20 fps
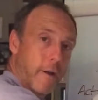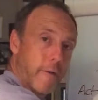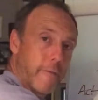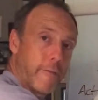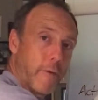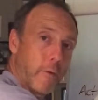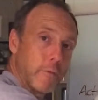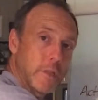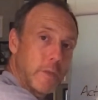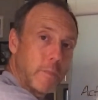
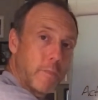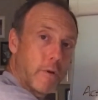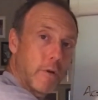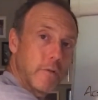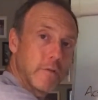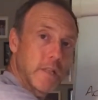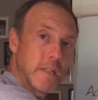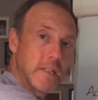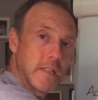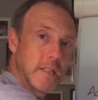Faulty
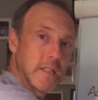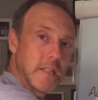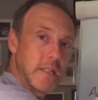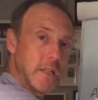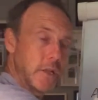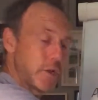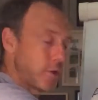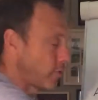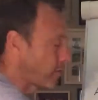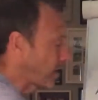process is
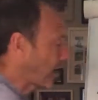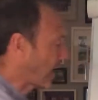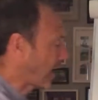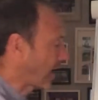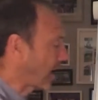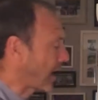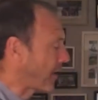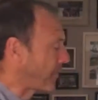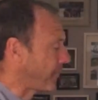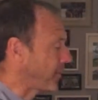the issue there,
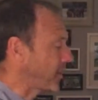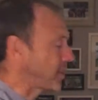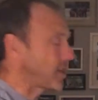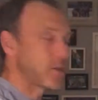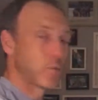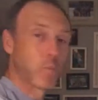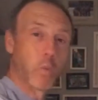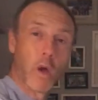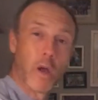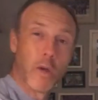and this
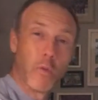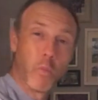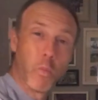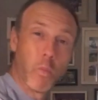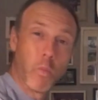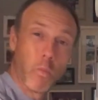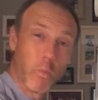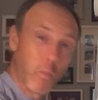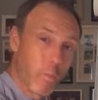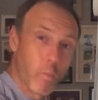is why
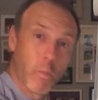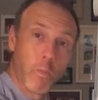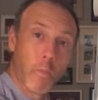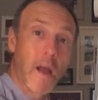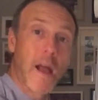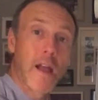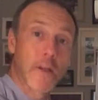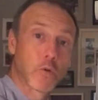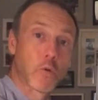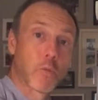
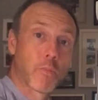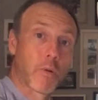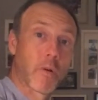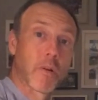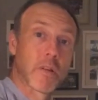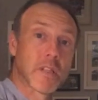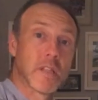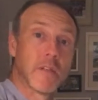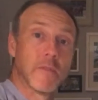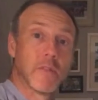actual
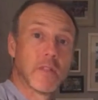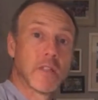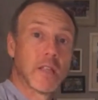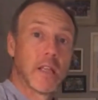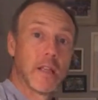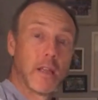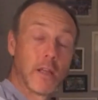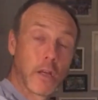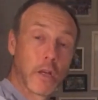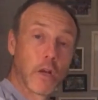
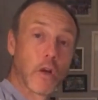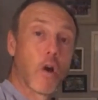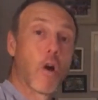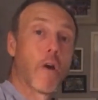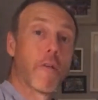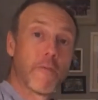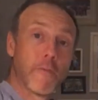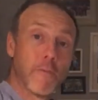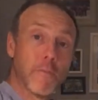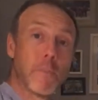productivity can
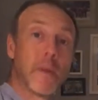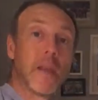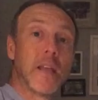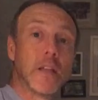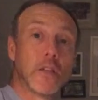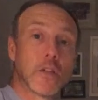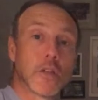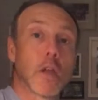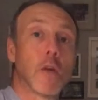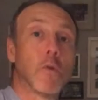often
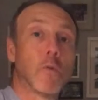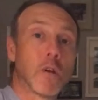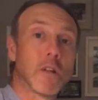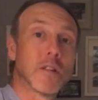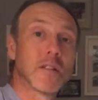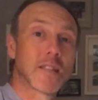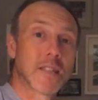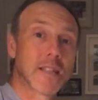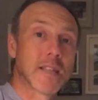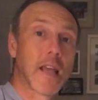be so
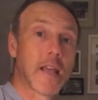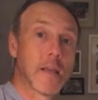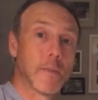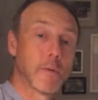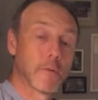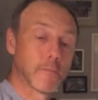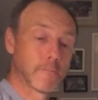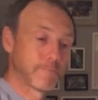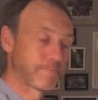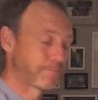unstable.